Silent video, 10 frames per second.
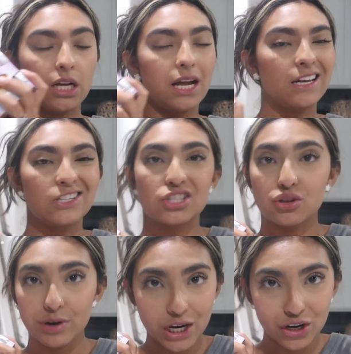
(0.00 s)
And it's
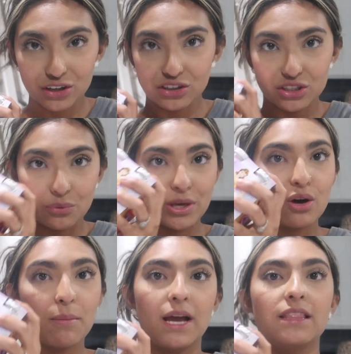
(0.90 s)
three girls, so we
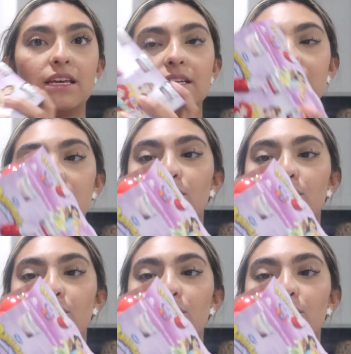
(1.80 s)
go buy these